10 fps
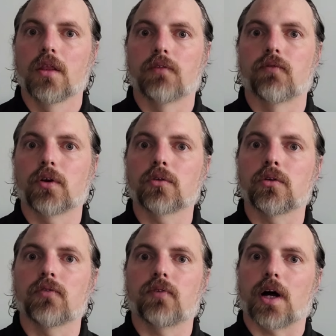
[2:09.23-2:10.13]
The
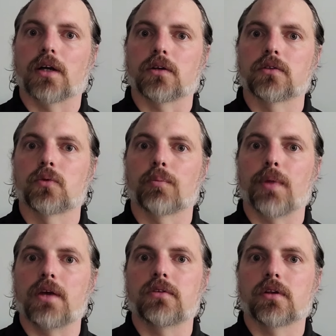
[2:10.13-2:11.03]
vertical files were
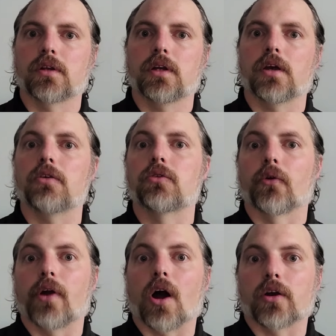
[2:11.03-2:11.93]
basically a
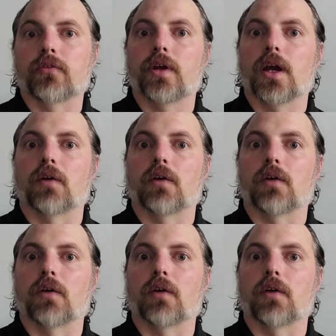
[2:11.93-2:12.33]
historiography